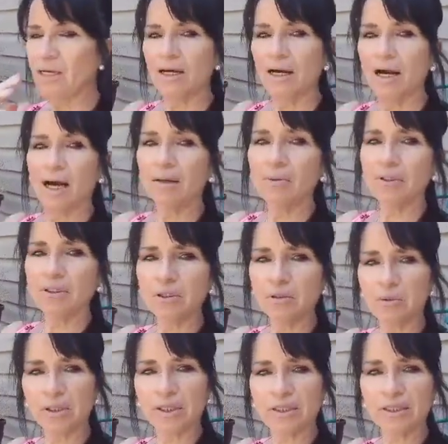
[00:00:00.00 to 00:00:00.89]
I'm going to
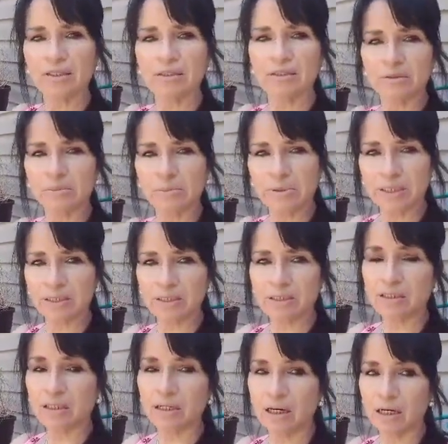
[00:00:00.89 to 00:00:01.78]
work a little bit
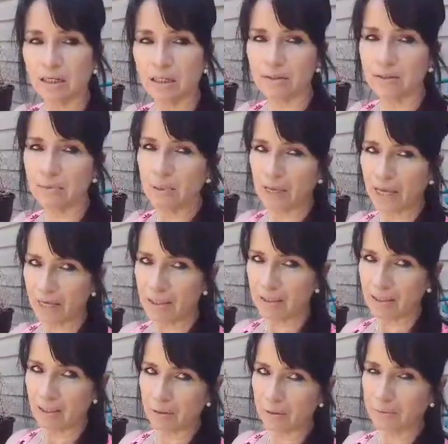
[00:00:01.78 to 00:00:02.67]
on the
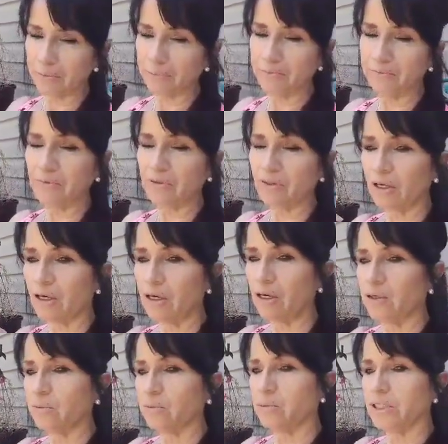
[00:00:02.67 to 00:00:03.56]
patio,
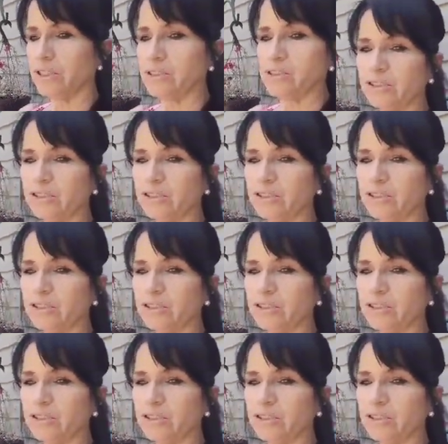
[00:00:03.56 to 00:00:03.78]
which